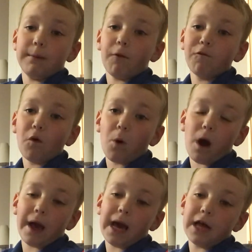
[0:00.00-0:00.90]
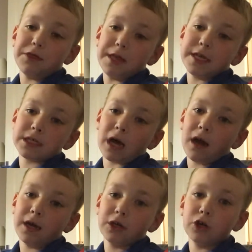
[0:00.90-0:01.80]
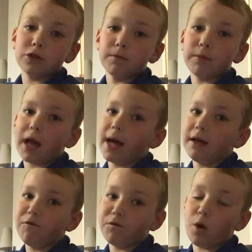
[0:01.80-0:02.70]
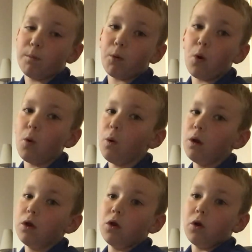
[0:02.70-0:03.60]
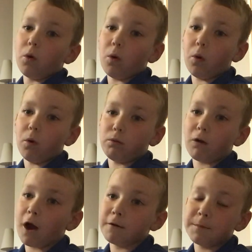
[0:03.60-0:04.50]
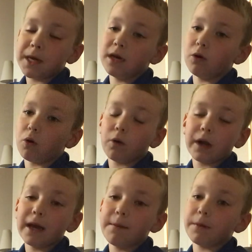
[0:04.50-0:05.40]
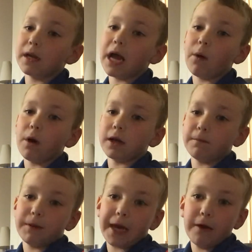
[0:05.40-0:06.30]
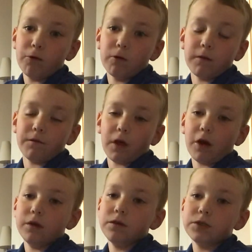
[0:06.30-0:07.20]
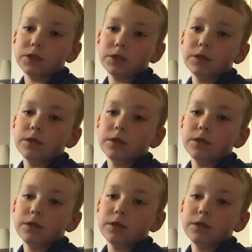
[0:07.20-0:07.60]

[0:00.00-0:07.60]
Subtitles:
before I had this, I couldn't play football or rugby or cricket, but now I can play all of those,